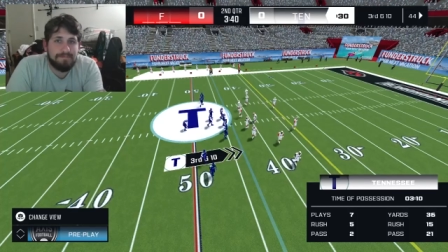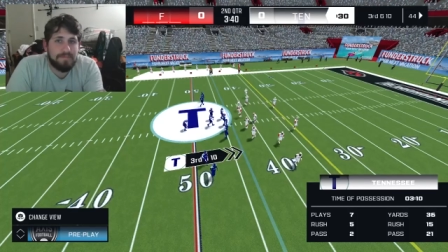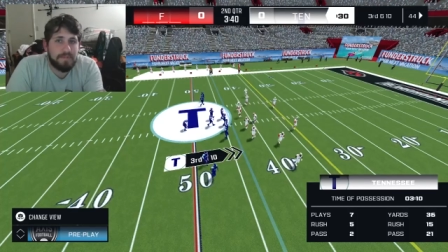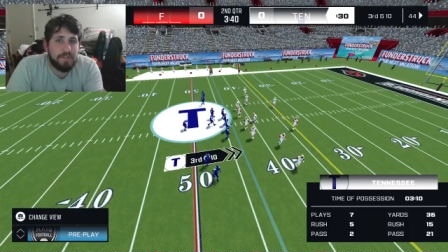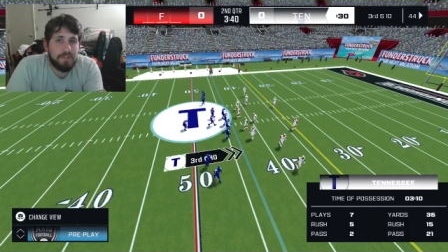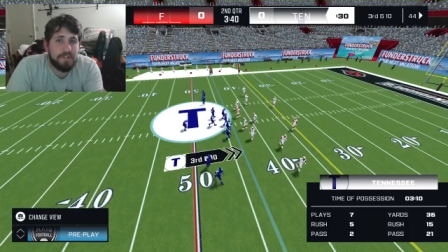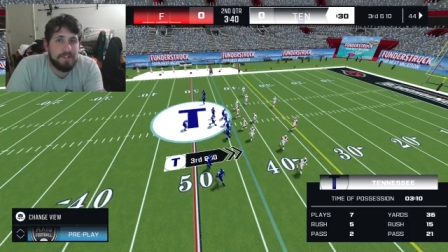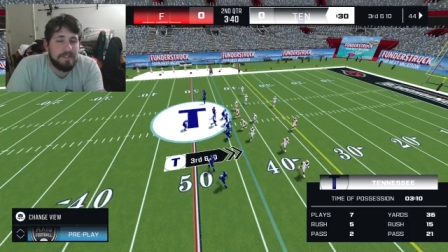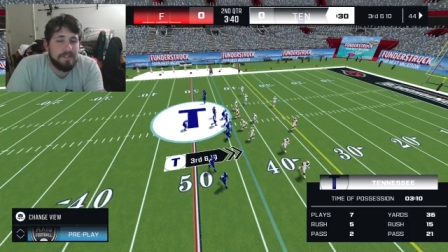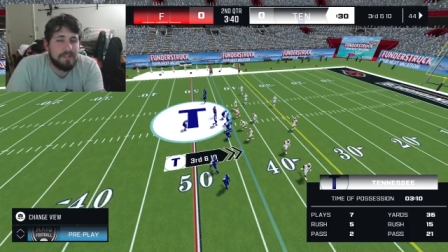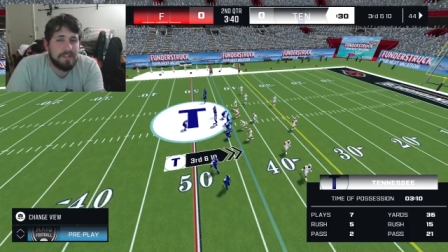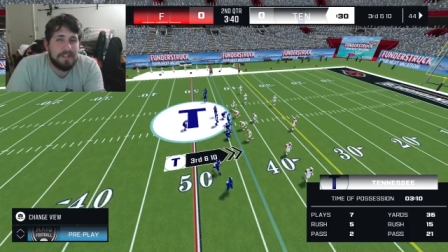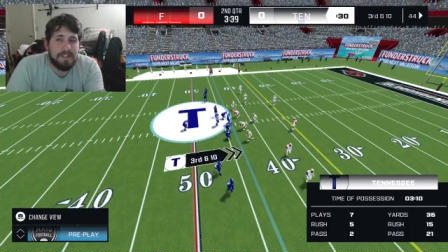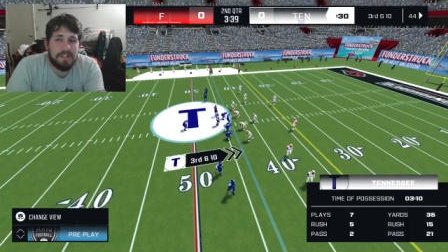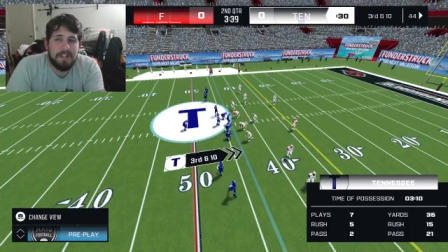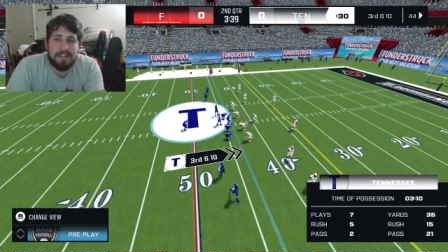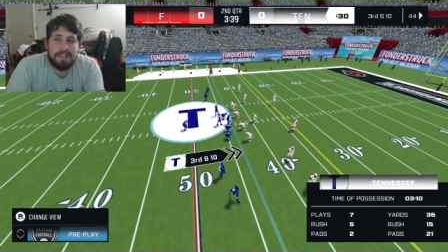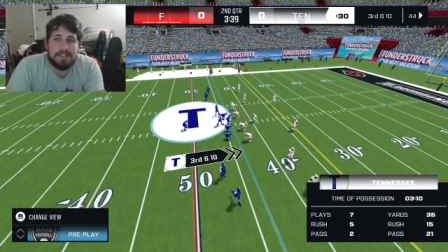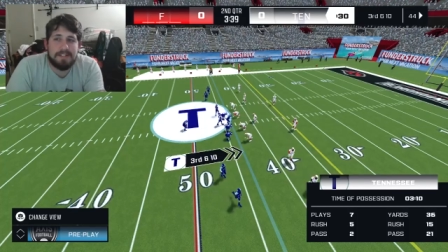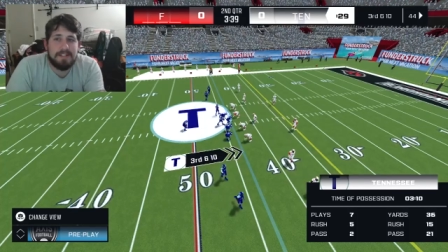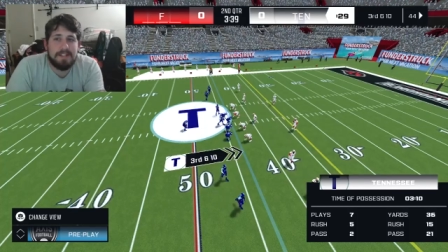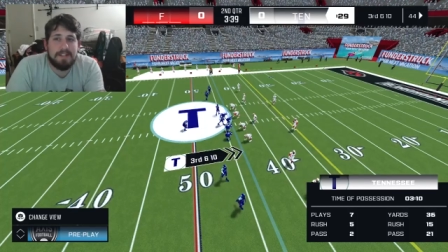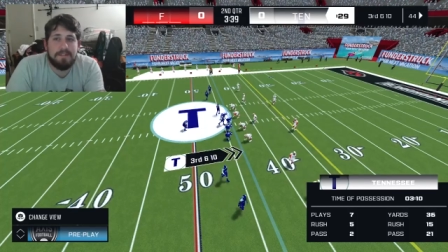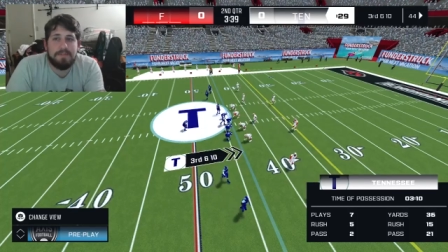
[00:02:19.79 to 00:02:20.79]
couldn't
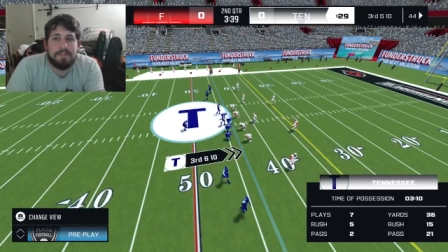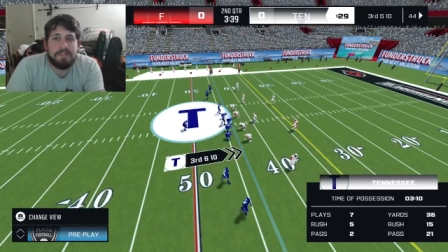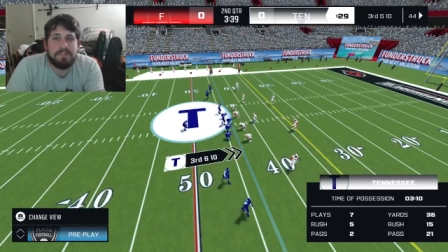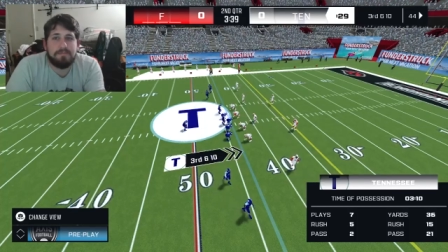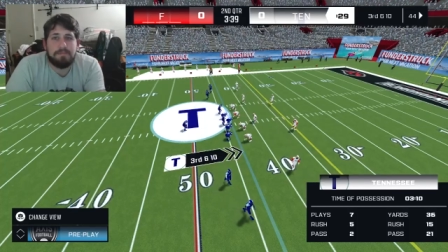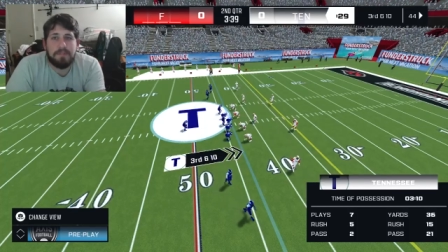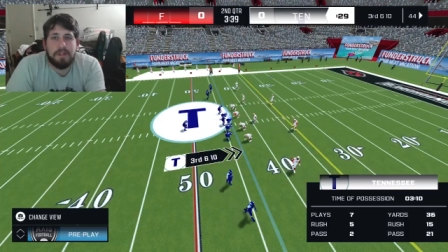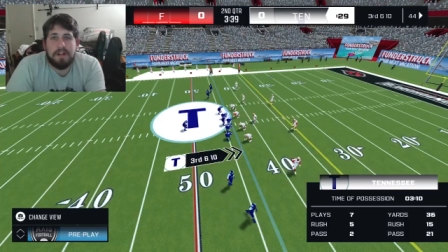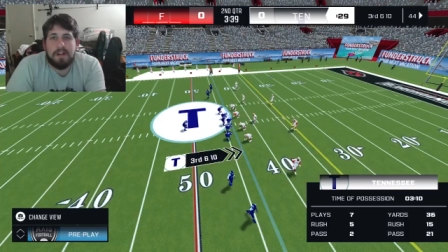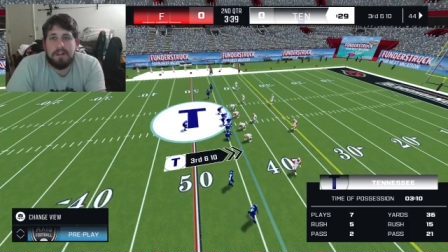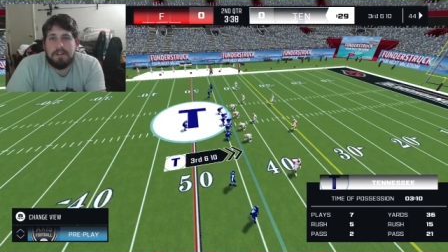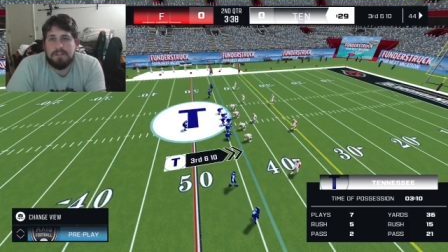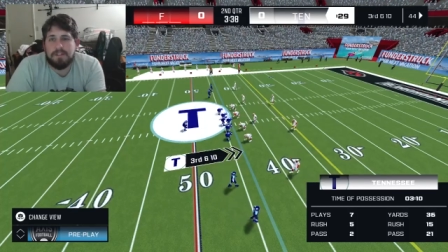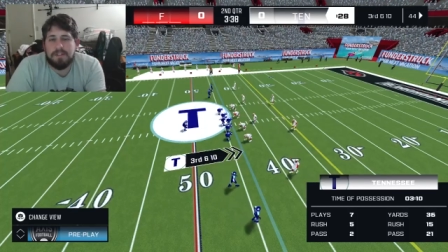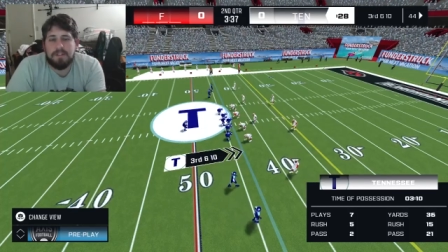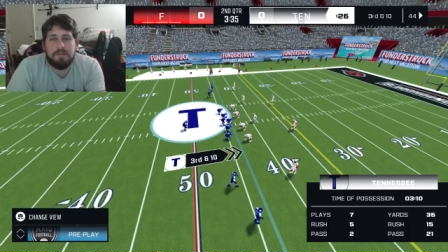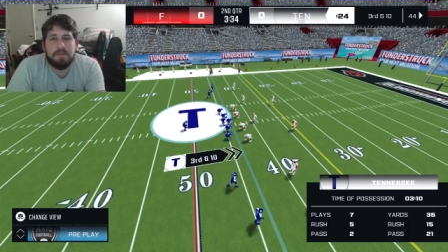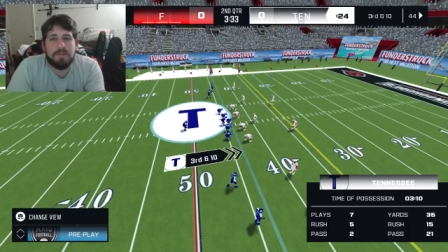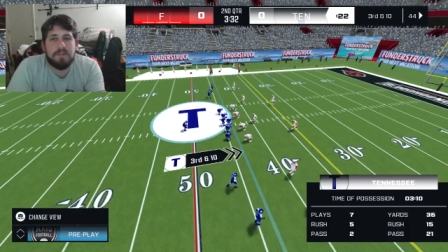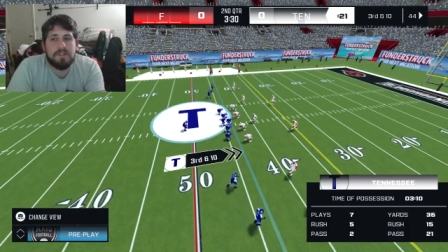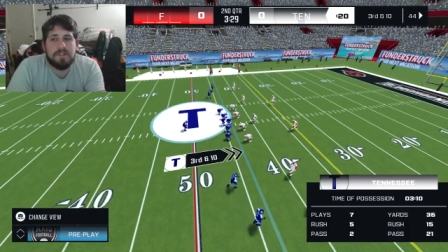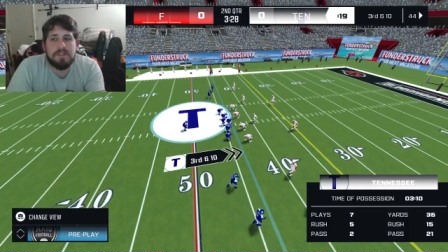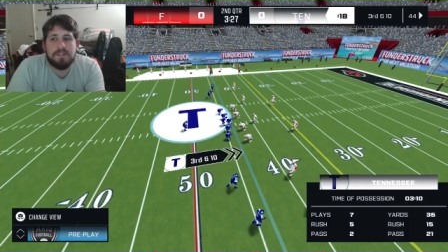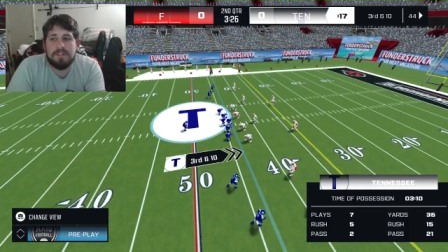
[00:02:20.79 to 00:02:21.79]
select a defensive player, so you
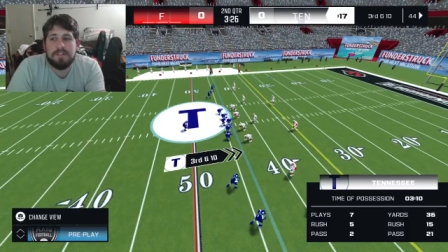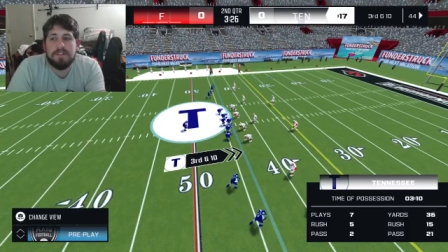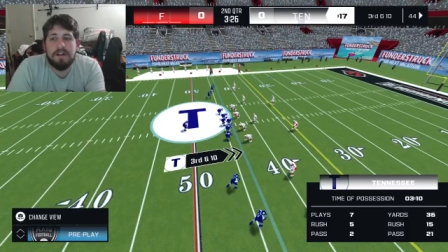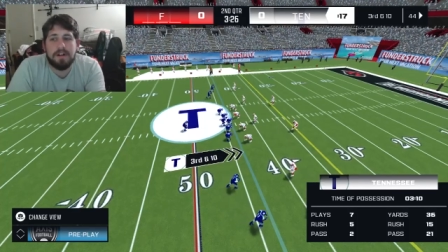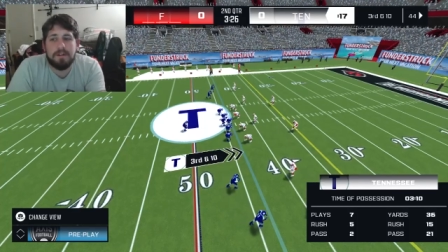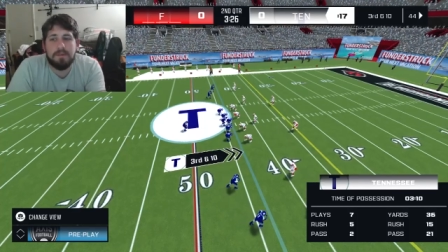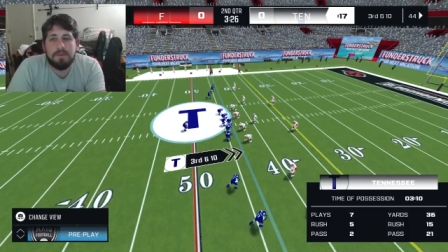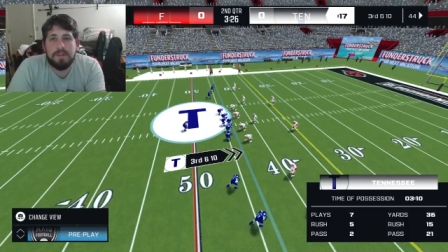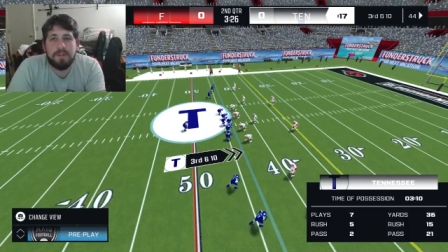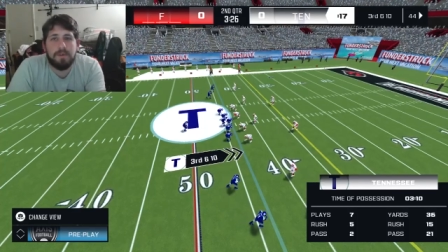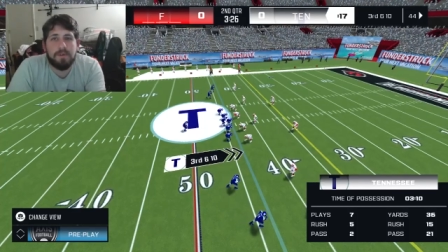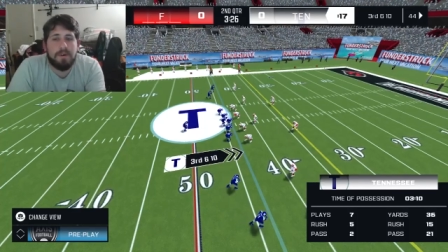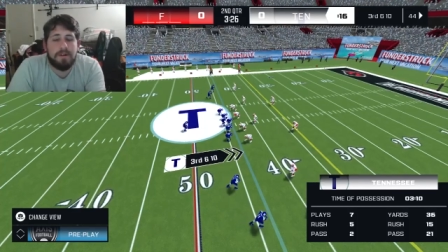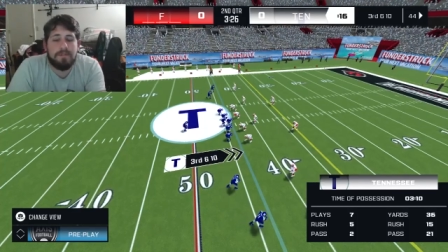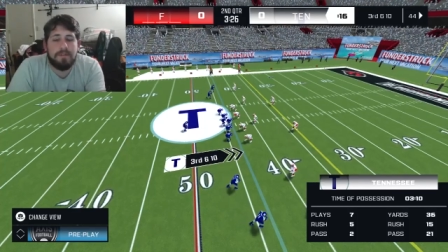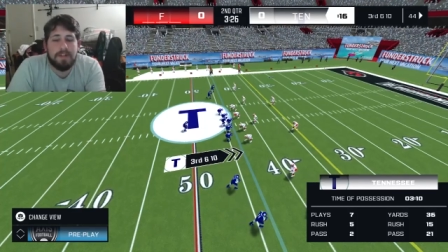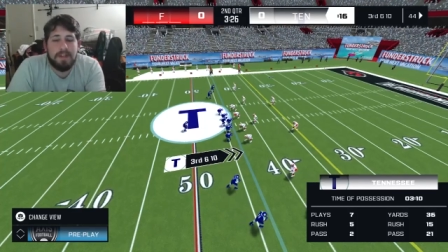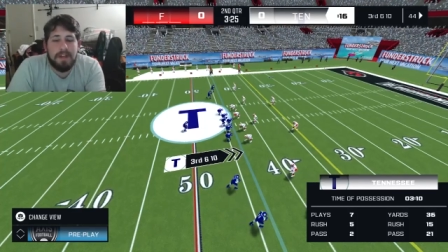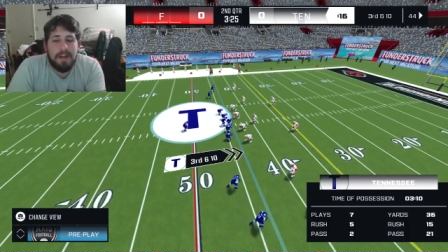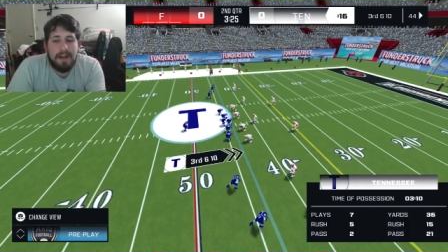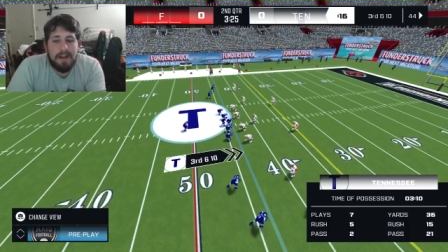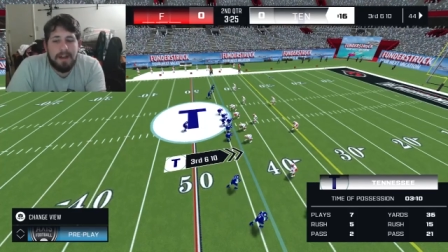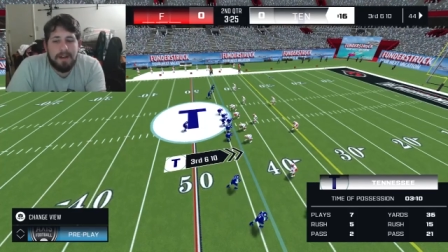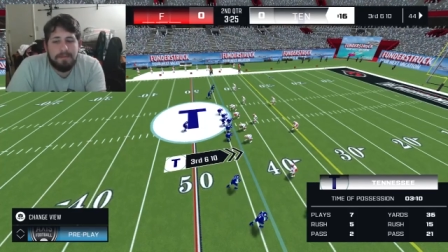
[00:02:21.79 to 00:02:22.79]
were just stuck with whoever
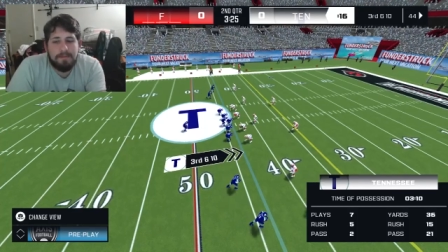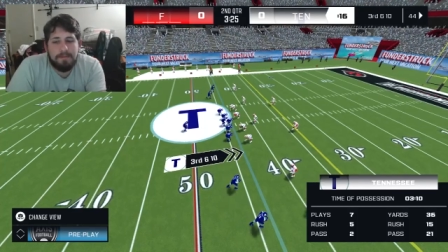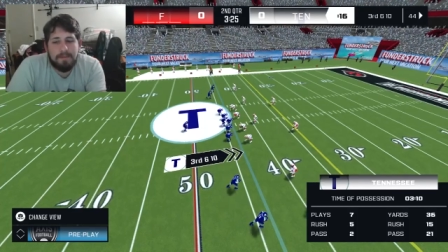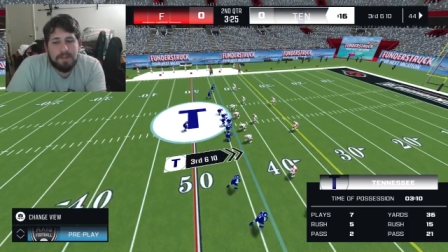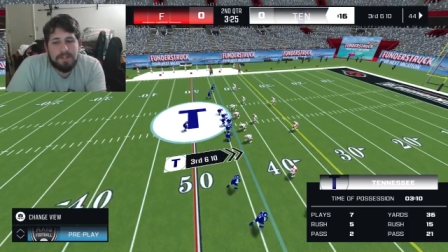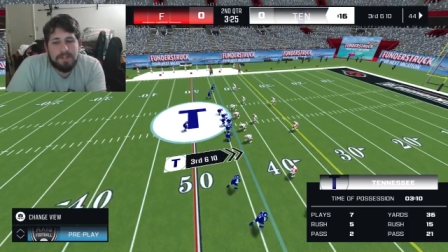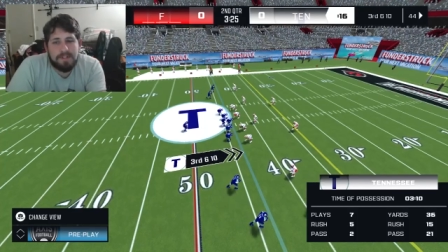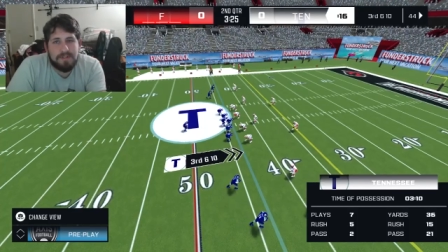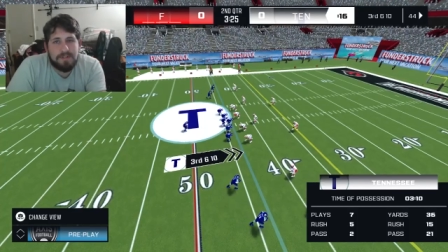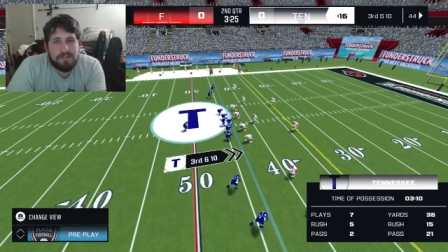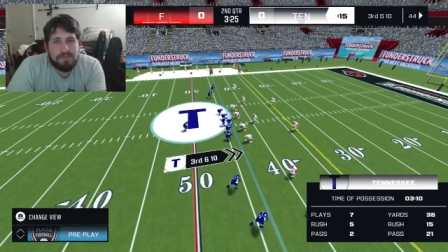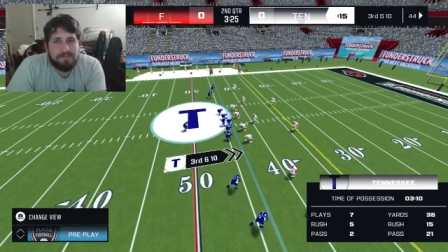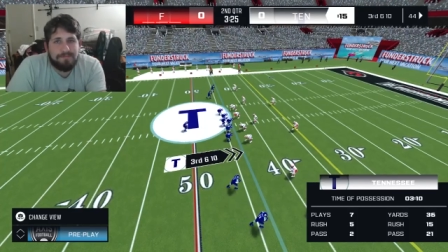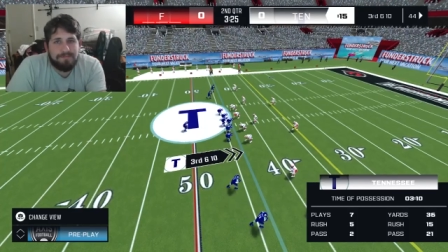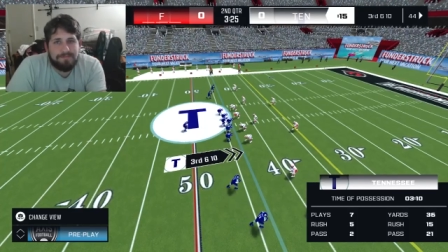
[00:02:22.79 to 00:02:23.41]
you had, which,